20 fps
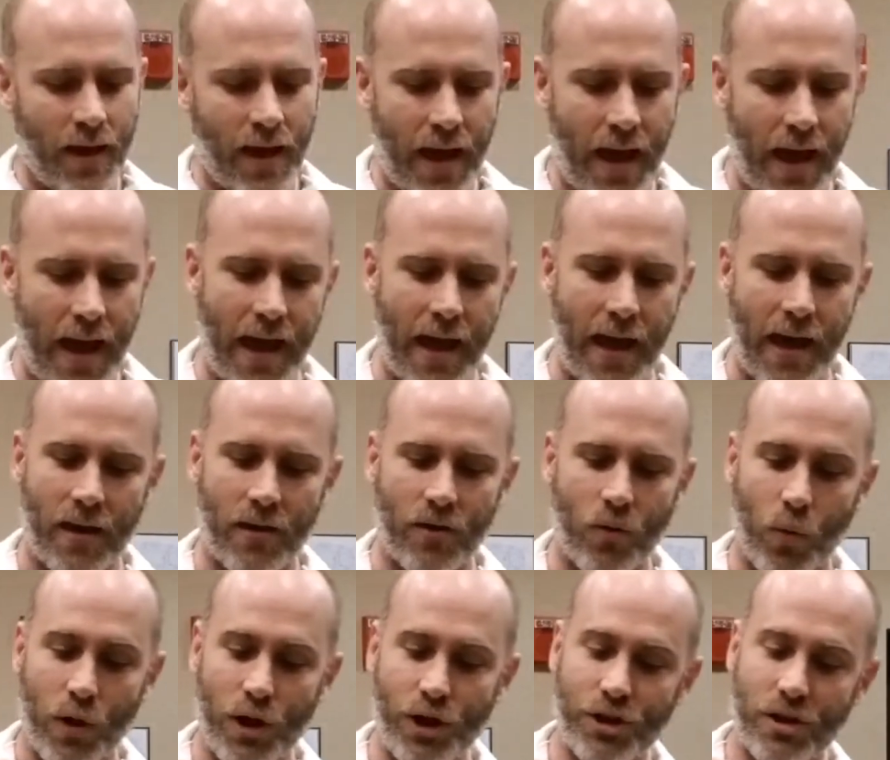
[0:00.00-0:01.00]
and
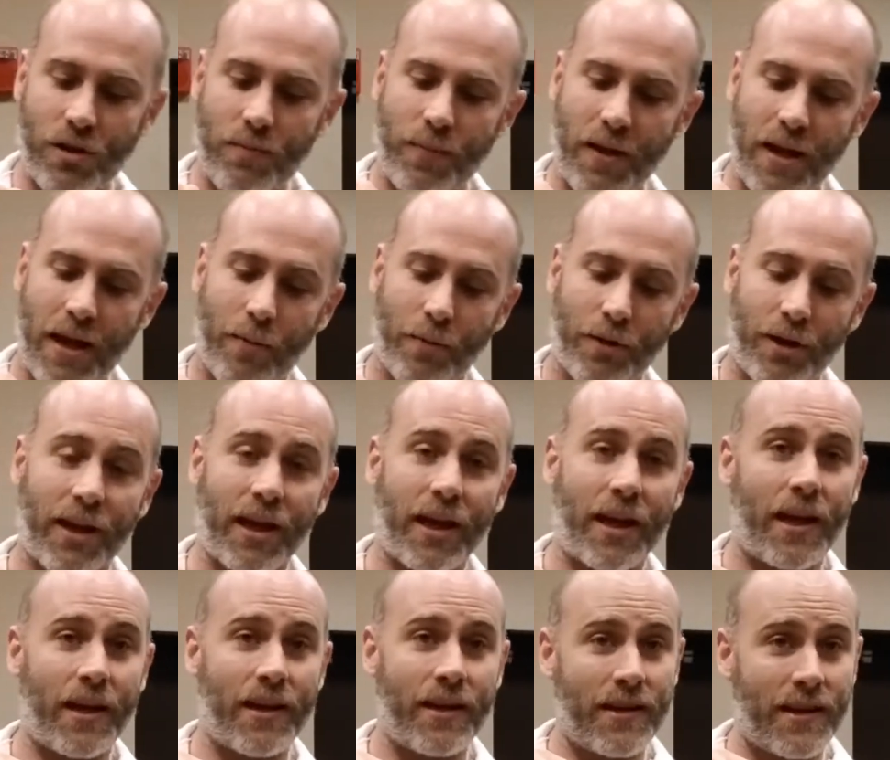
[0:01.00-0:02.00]
we should be able to get
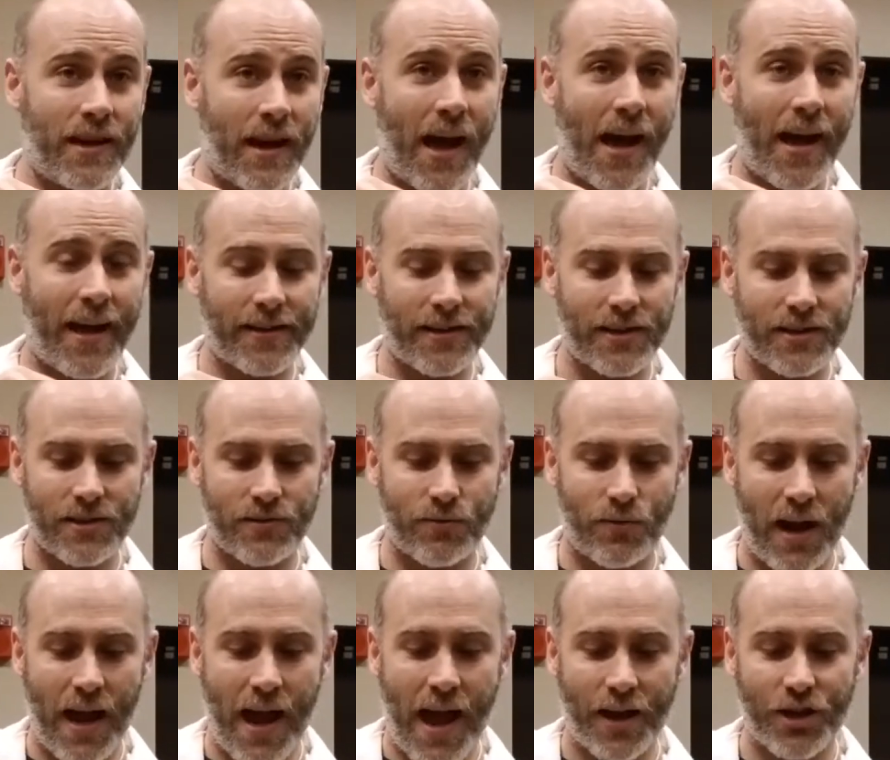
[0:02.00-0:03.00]
a nice
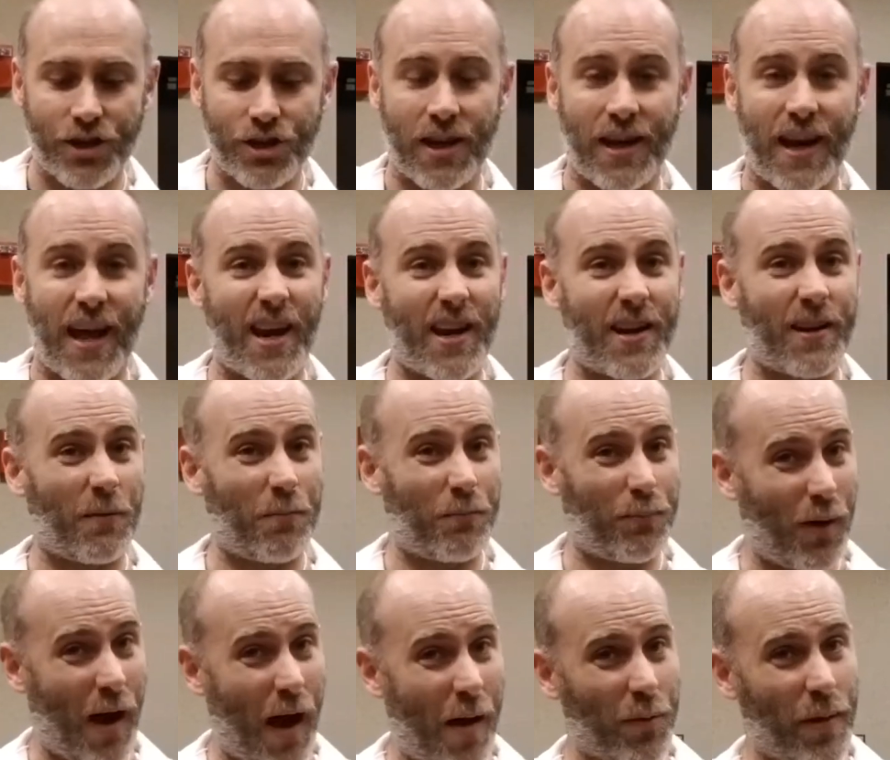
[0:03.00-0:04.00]
reaction, and it'll
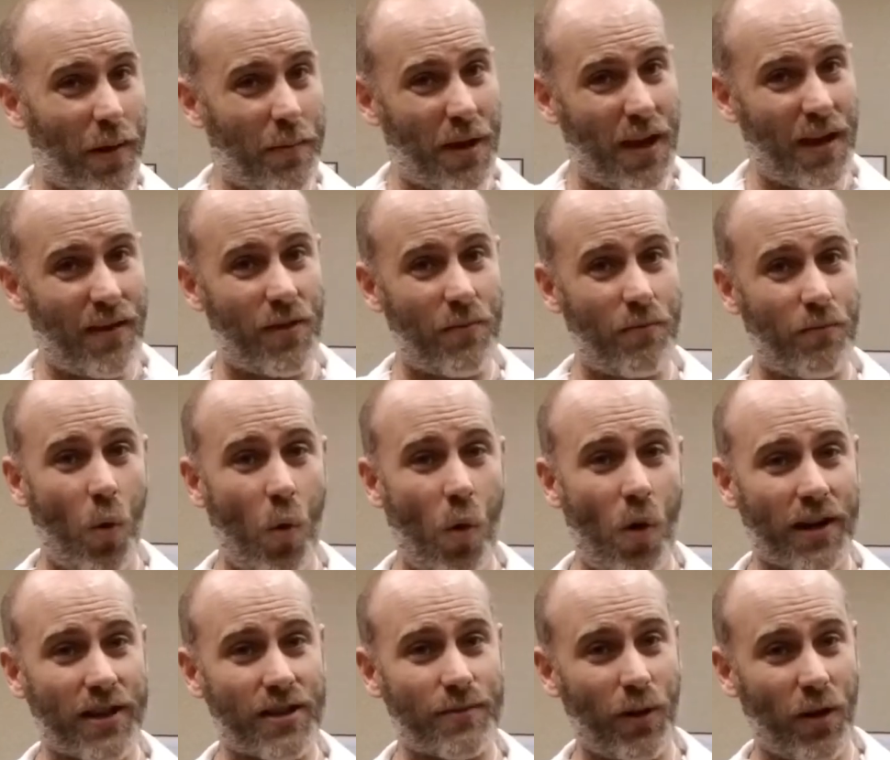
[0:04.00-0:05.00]
probably be even more
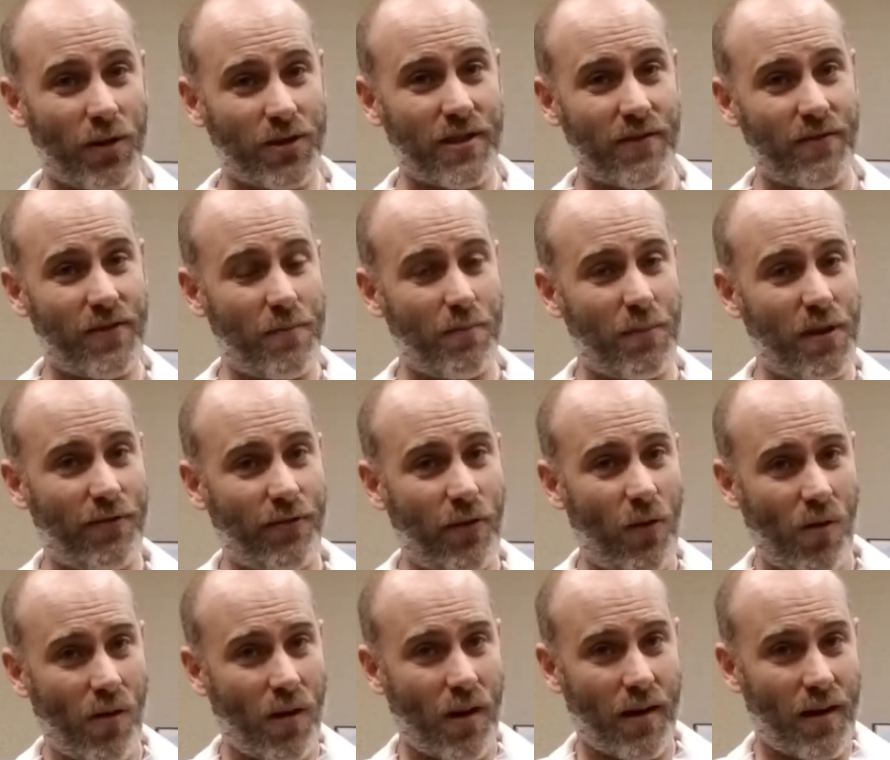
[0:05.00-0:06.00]
explosive than
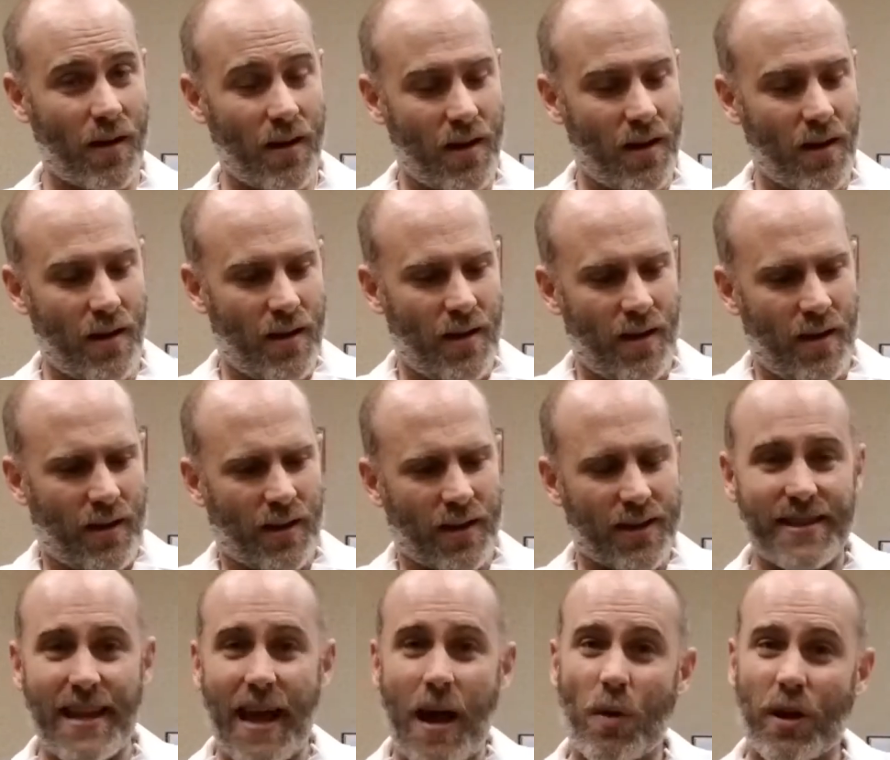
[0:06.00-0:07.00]
before. Because
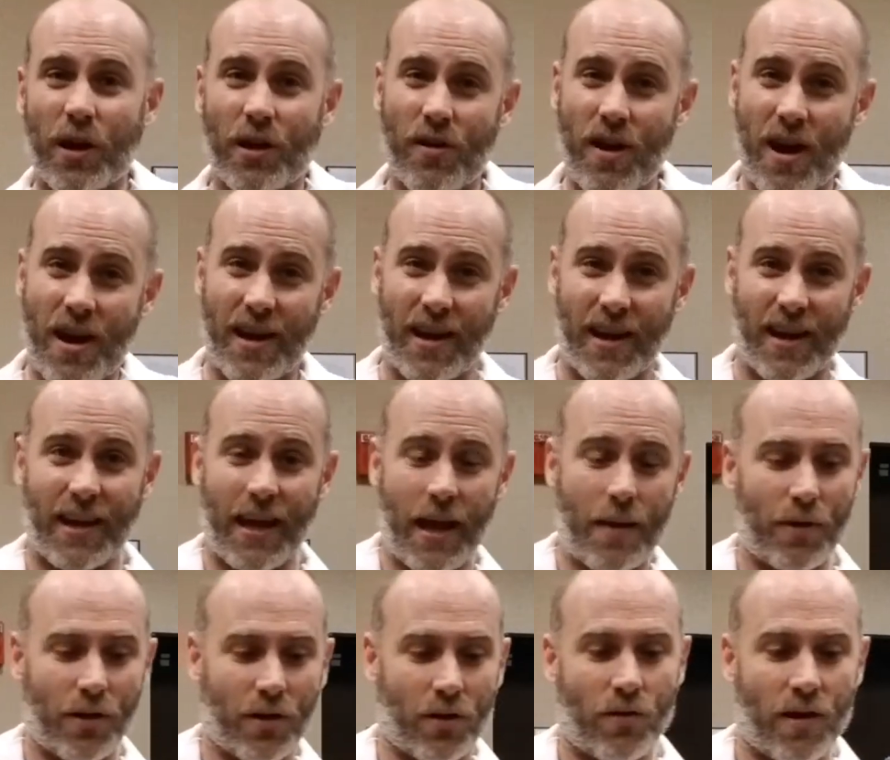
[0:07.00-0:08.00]
now we're creating a
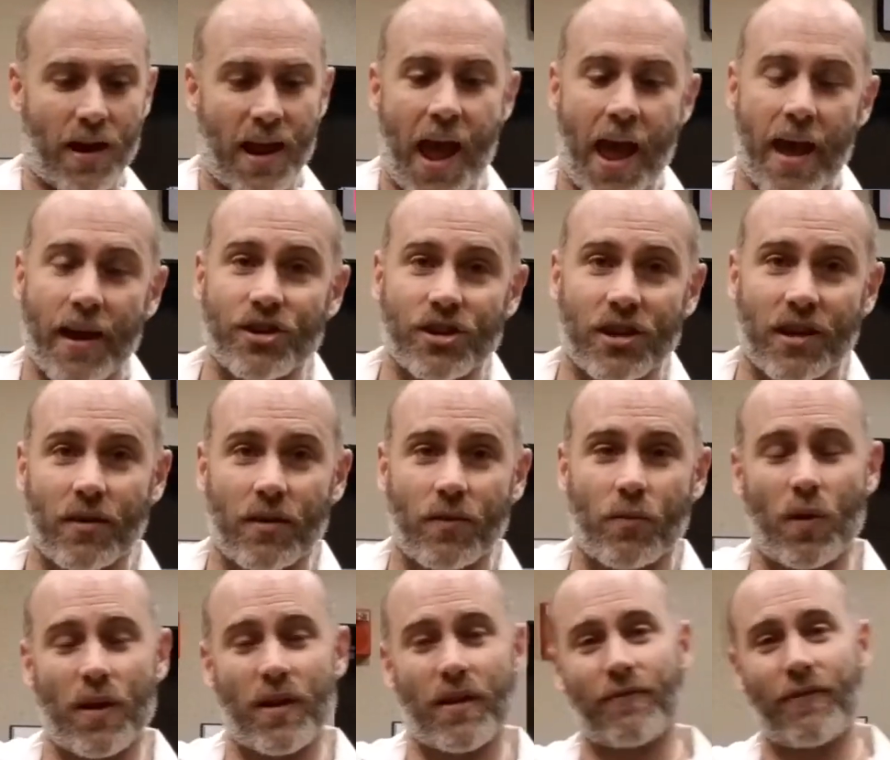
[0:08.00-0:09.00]
chemical reaction
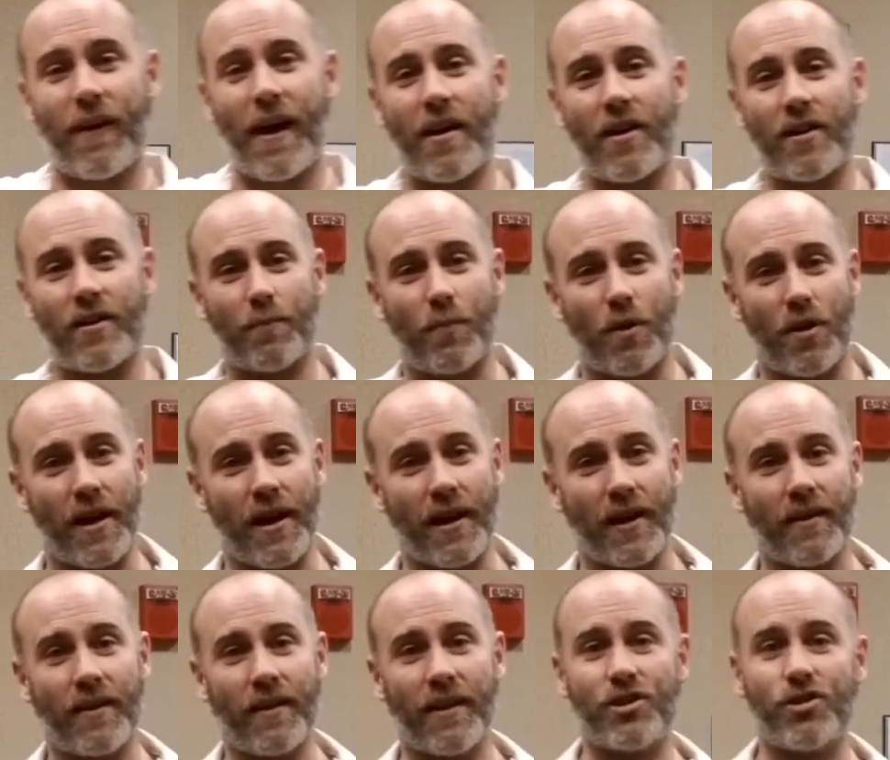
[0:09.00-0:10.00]
where the fire is burning.
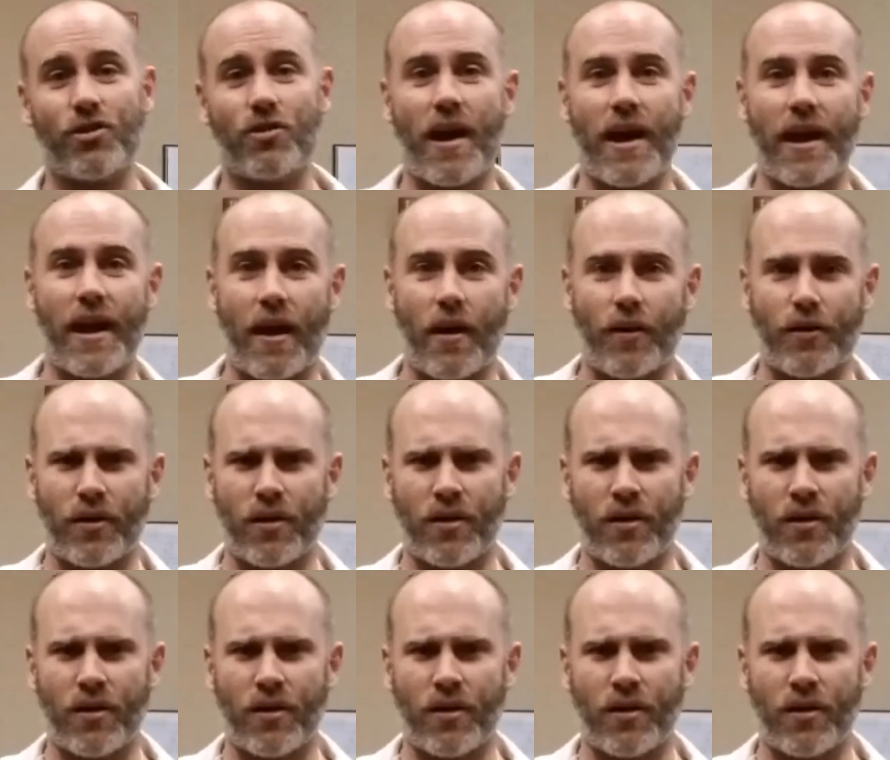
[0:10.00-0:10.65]
Let's try it out.